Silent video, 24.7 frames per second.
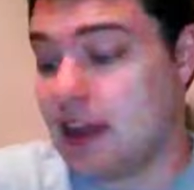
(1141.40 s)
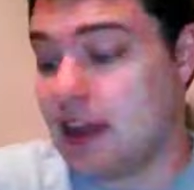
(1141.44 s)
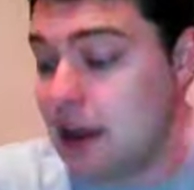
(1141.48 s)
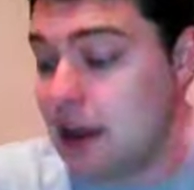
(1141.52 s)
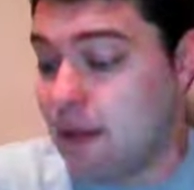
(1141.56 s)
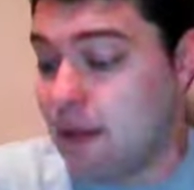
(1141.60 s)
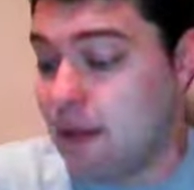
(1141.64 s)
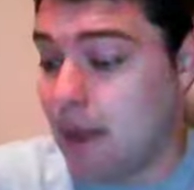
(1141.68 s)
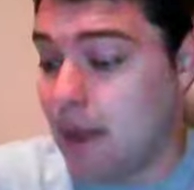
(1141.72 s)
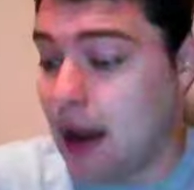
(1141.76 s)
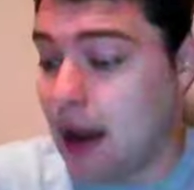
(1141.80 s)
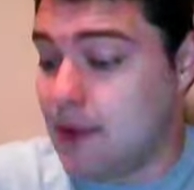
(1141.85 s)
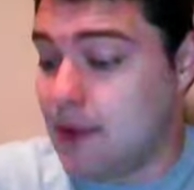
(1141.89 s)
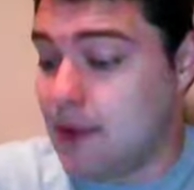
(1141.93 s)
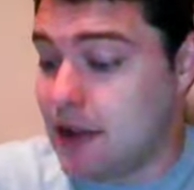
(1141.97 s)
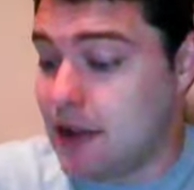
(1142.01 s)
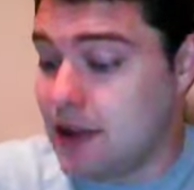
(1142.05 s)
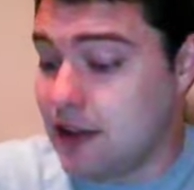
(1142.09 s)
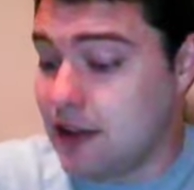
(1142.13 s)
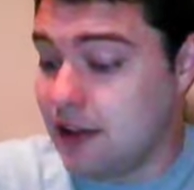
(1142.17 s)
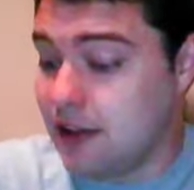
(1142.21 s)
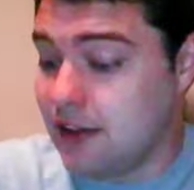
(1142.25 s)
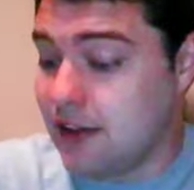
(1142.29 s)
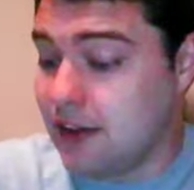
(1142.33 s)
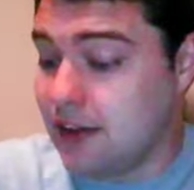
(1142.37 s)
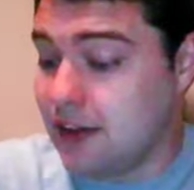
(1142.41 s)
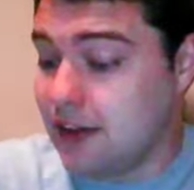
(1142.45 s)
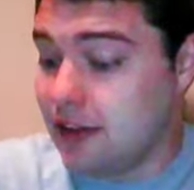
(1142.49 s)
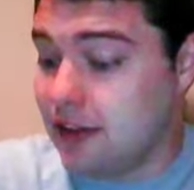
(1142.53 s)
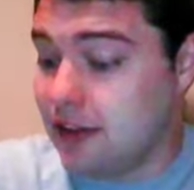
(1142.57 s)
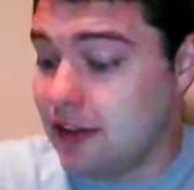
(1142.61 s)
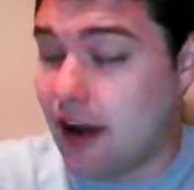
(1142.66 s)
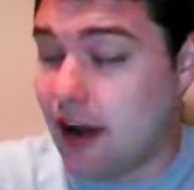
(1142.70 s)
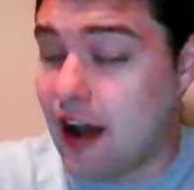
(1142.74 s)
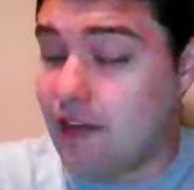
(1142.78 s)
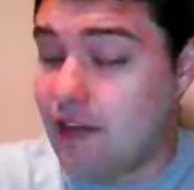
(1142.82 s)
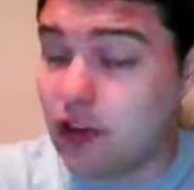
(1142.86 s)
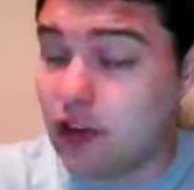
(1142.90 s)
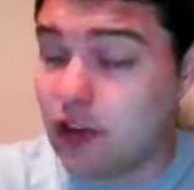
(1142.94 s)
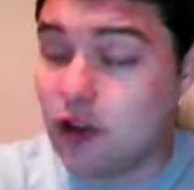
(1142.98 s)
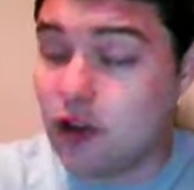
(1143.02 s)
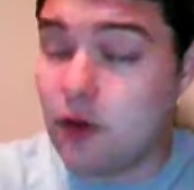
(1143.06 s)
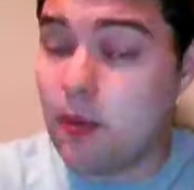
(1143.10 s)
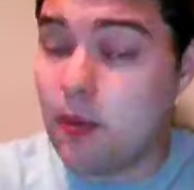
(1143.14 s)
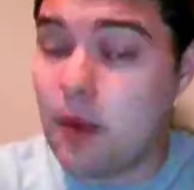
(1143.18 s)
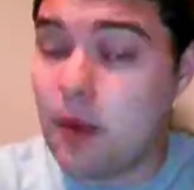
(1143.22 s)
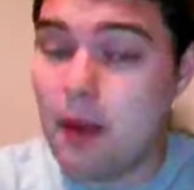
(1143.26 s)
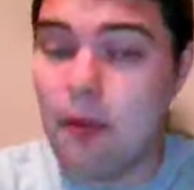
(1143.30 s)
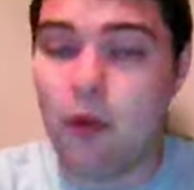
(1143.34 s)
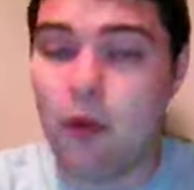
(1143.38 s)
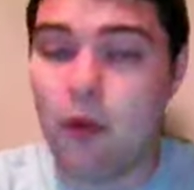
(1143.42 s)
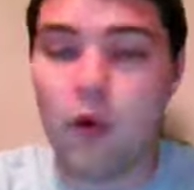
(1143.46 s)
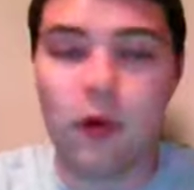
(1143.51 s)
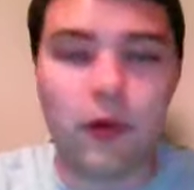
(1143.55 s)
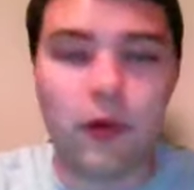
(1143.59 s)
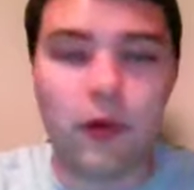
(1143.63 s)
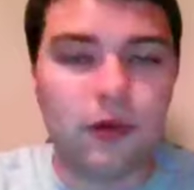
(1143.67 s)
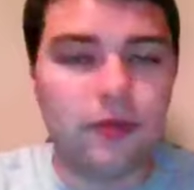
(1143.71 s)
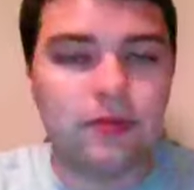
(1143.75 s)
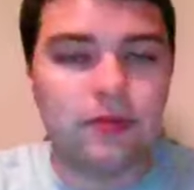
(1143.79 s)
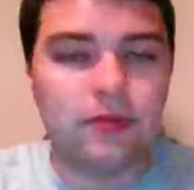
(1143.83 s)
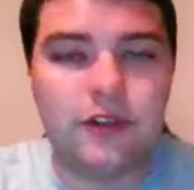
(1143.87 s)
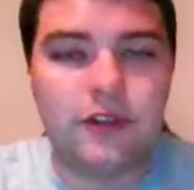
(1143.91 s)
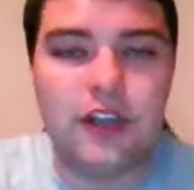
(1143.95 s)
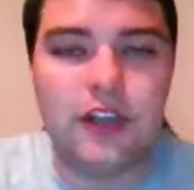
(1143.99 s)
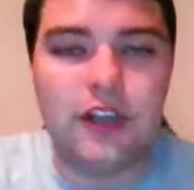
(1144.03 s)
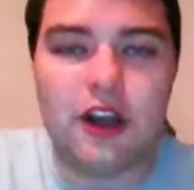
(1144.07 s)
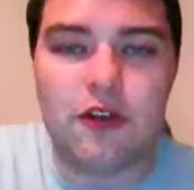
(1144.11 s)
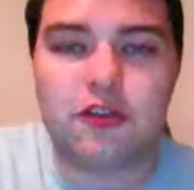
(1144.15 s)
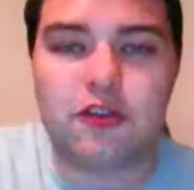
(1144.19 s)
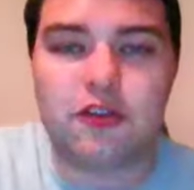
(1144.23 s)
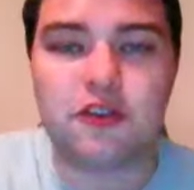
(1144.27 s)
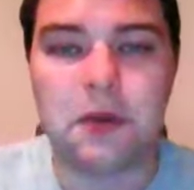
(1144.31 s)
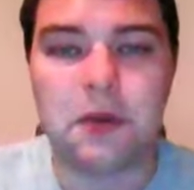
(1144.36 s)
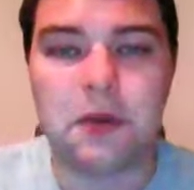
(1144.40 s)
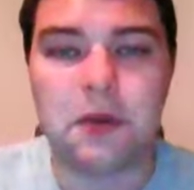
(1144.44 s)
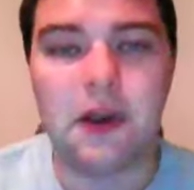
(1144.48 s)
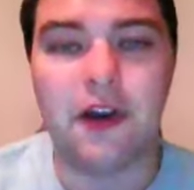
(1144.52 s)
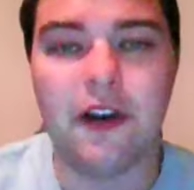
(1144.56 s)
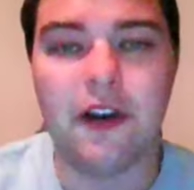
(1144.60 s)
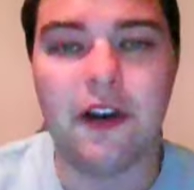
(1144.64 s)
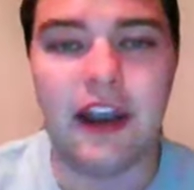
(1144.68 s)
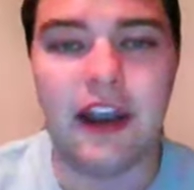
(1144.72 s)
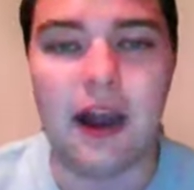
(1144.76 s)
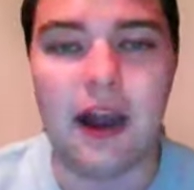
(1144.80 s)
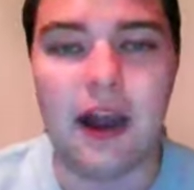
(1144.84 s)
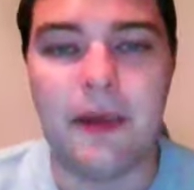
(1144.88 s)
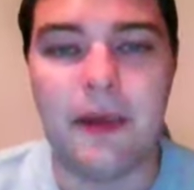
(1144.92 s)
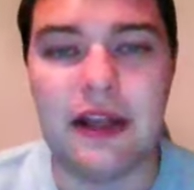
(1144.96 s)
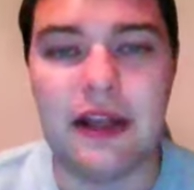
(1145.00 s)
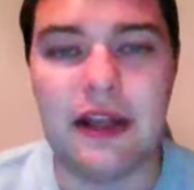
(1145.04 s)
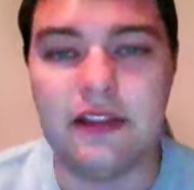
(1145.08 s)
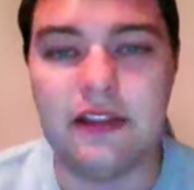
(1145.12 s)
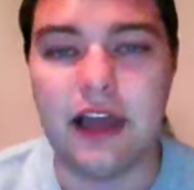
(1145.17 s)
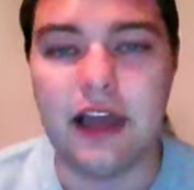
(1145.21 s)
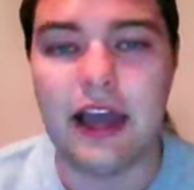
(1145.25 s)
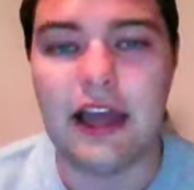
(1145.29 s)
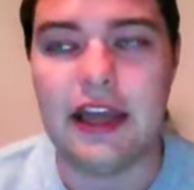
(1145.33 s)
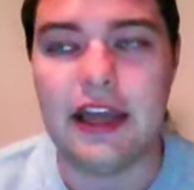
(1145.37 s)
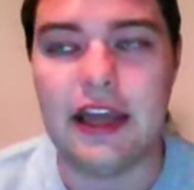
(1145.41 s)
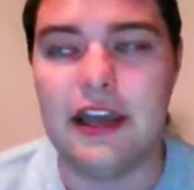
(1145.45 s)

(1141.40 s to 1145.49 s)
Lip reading: and maybe they'll have a little bit more, spirit. I mean,